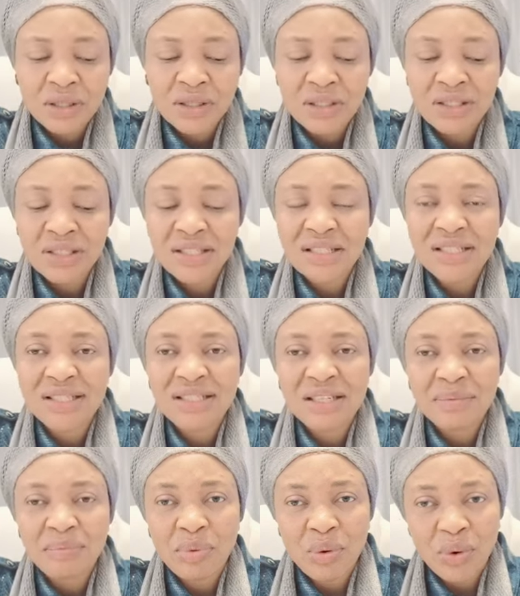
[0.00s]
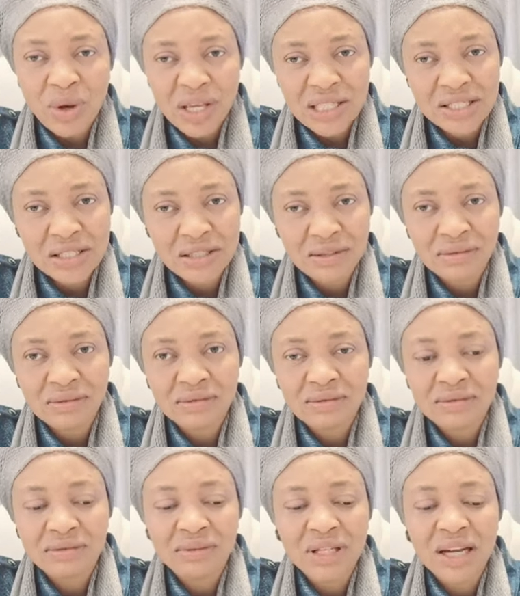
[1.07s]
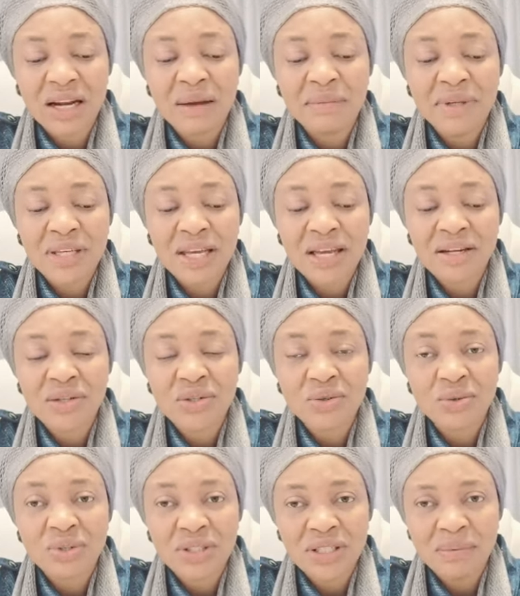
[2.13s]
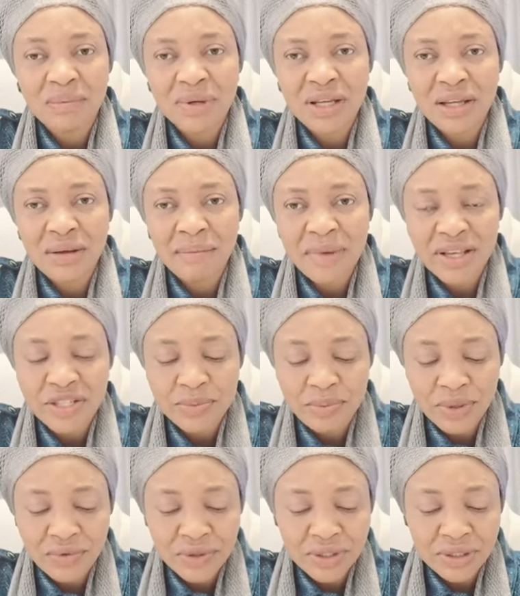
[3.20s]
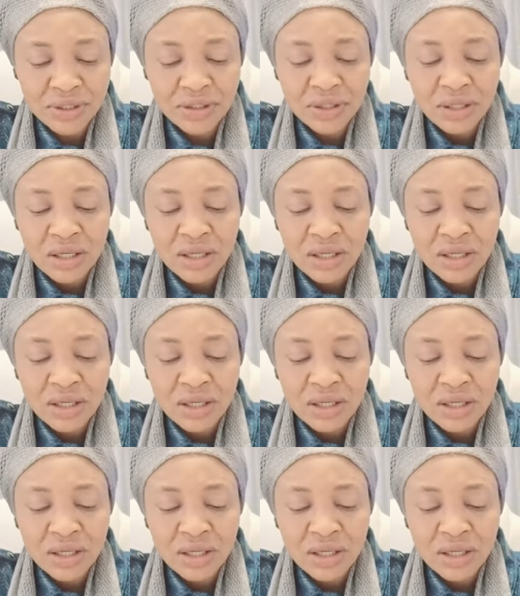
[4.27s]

This is a poison that I'm hearing so deeply in my spirit.